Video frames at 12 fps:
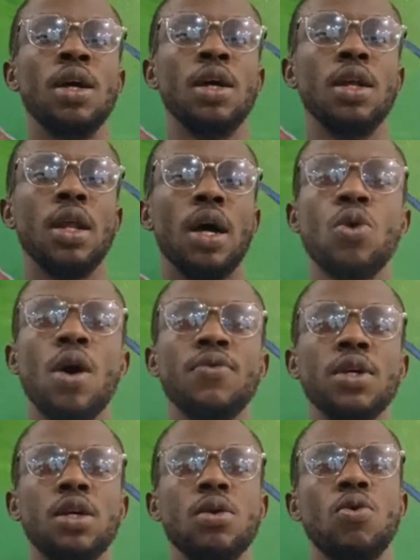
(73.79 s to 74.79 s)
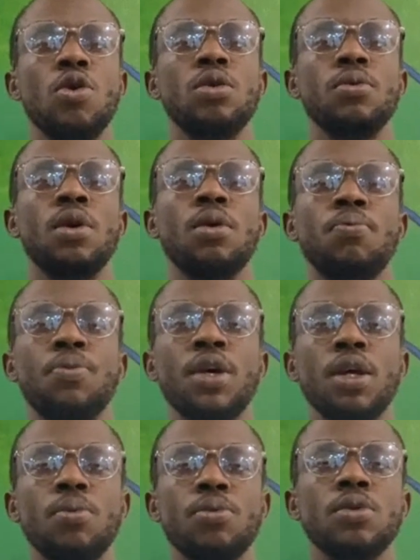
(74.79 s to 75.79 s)
Like we have the keyword
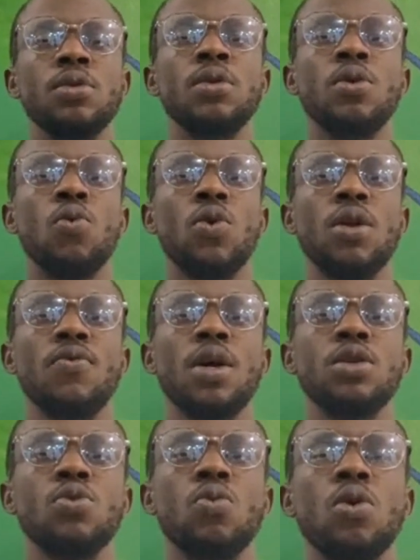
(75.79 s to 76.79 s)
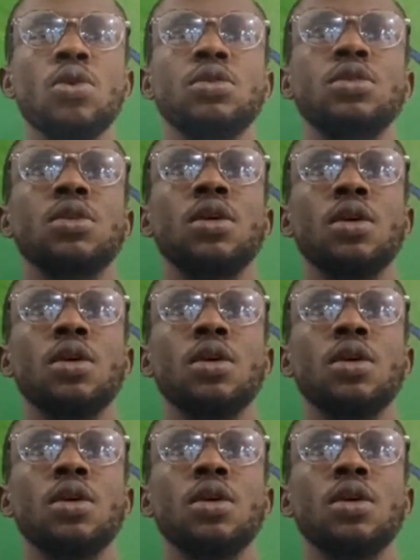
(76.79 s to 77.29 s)
payable whenever you want